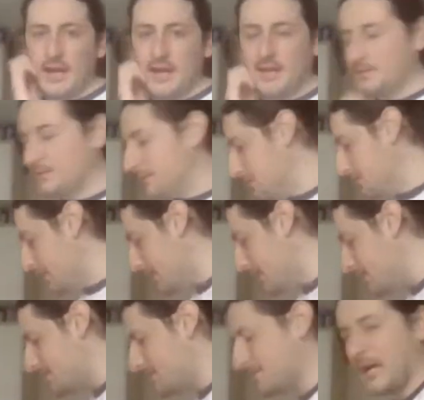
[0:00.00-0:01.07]
and the
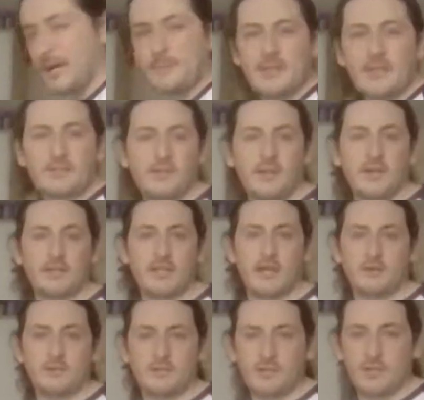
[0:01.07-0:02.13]
next type of guitar that
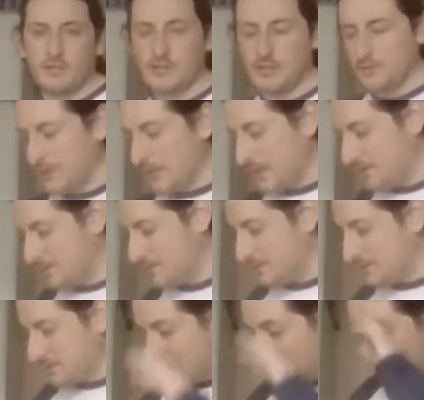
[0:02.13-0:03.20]
I'll show you
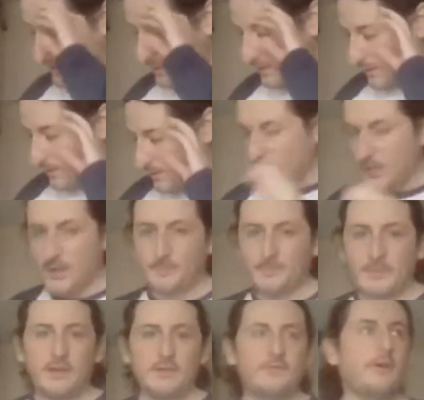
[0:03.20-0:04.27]
is,
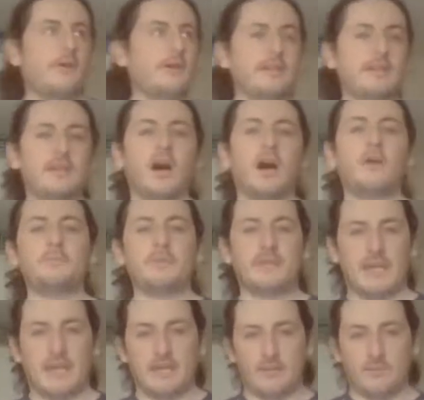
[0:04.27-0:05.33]
well, a very
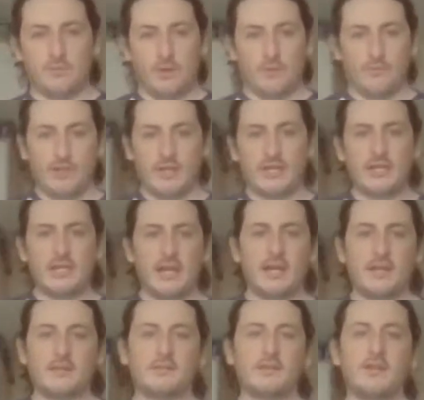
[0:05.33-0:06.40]
complicated one really,
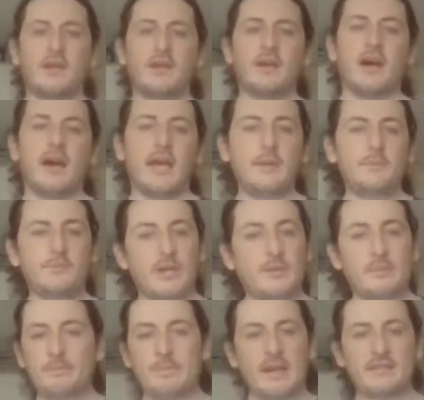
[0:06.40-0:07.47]
and I am
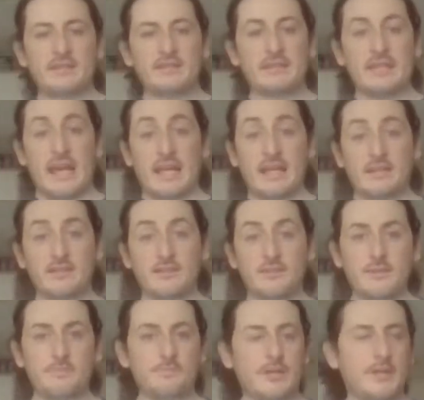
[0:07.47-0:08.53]
trying my best to get
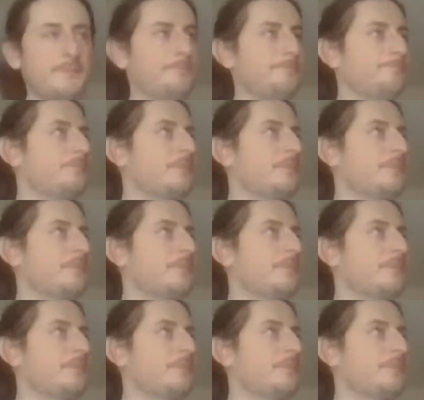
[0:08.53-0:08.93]
into it, but